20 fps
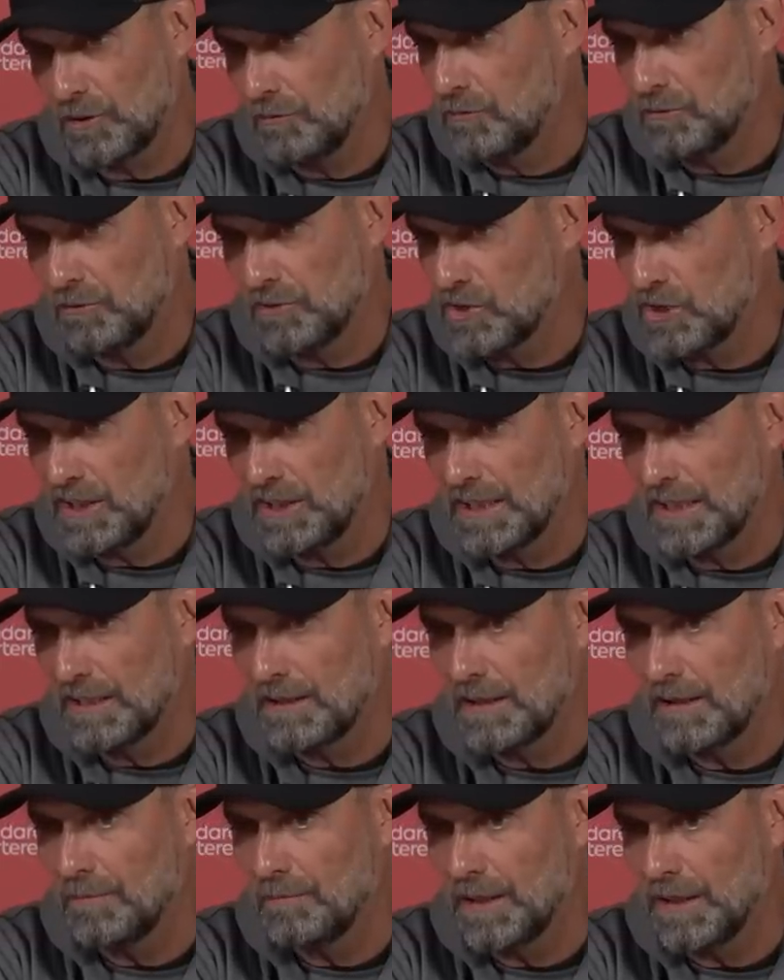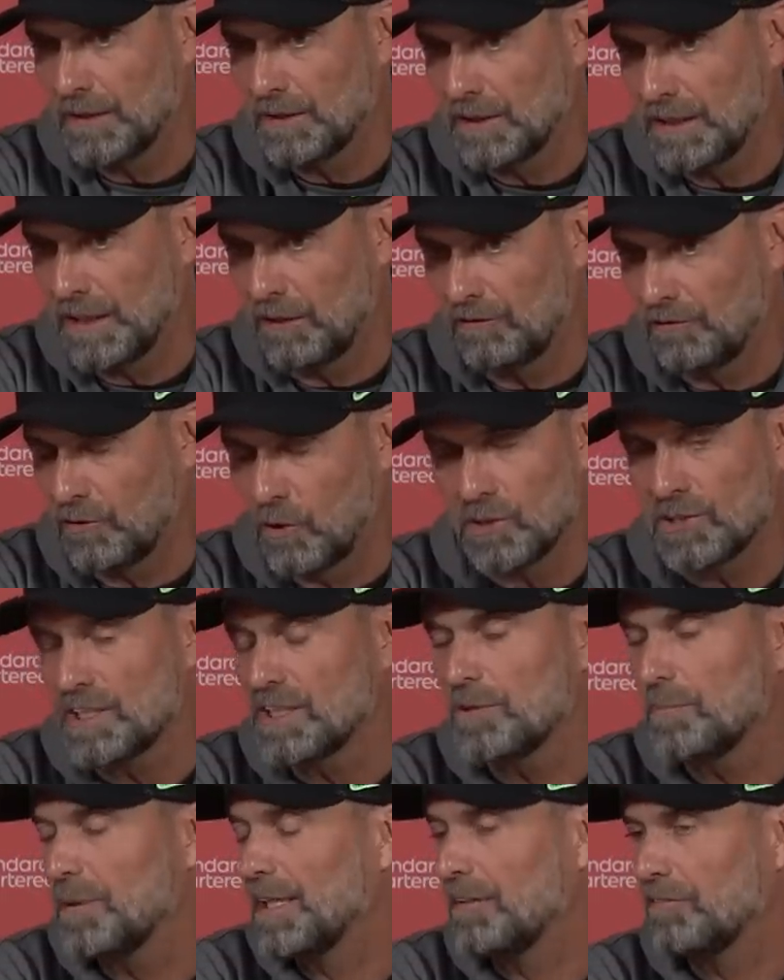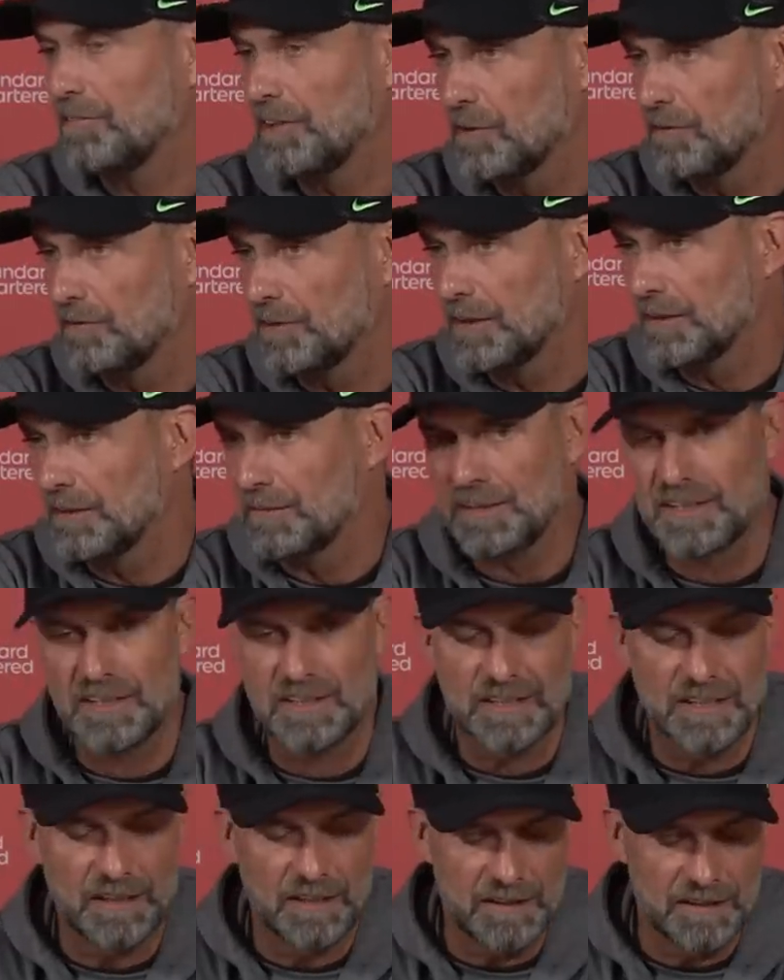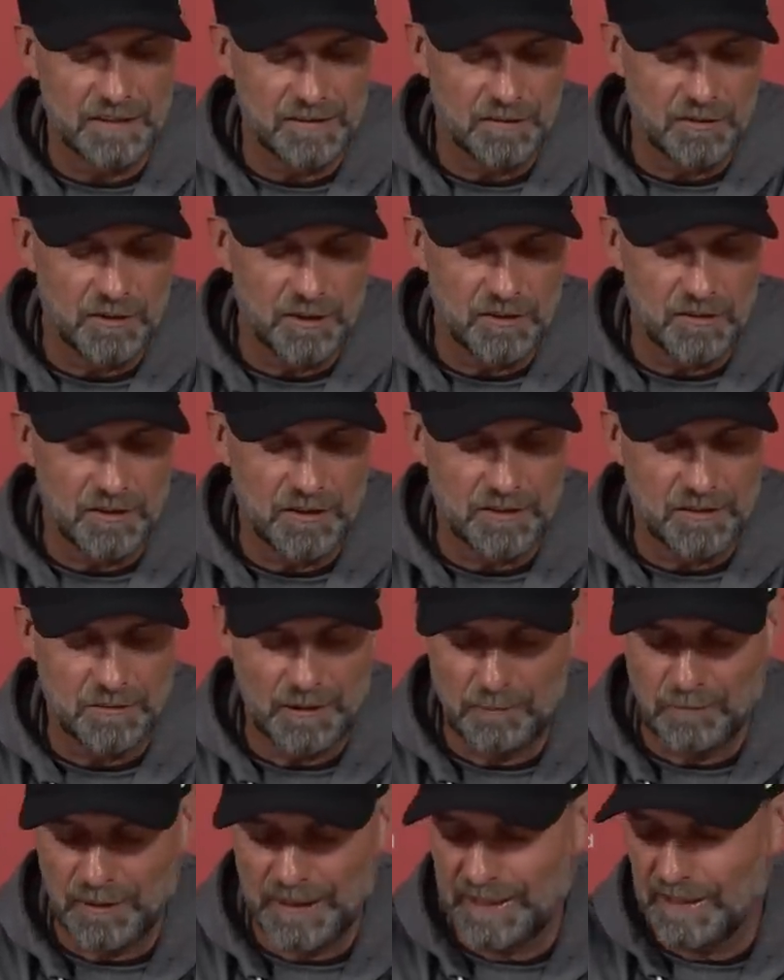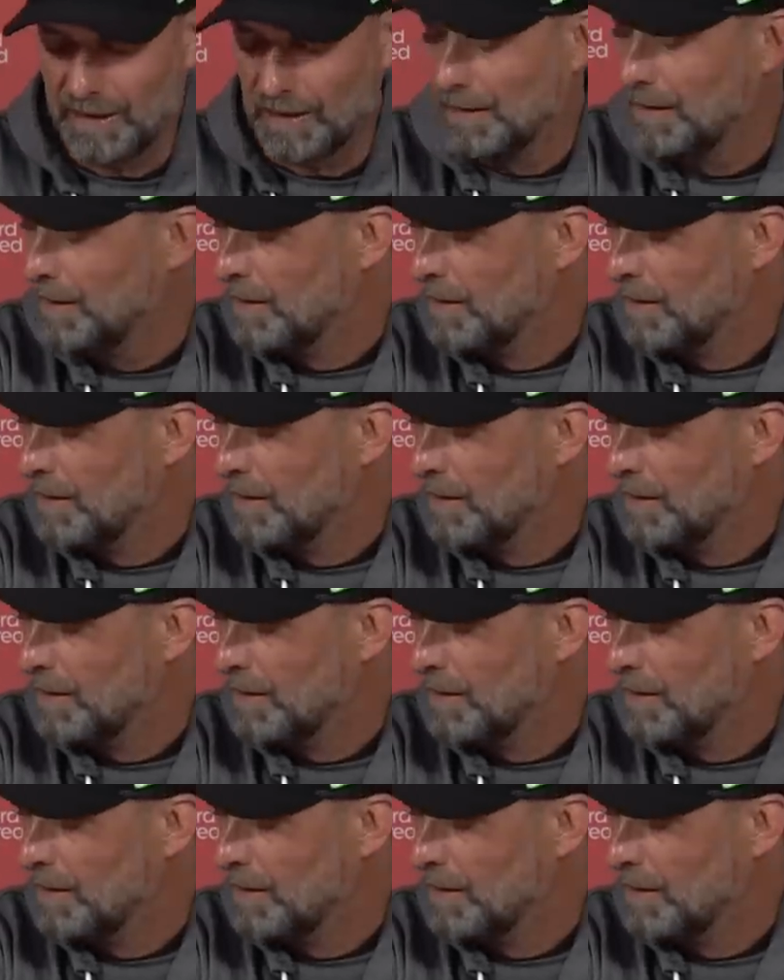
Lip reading: we will see that. But yeah, of course, there's a benefit of it. It's just a player